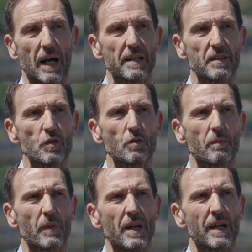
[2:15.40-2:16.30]
and in
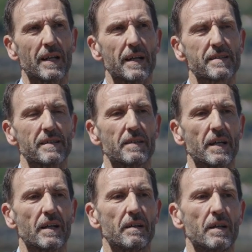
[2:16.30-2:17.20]
Europe, that is
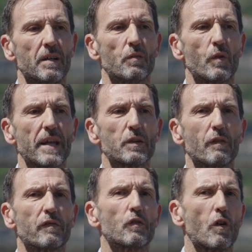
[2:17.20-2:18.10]
the rate
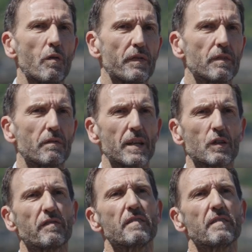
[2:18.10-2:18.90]
of growth, the rate of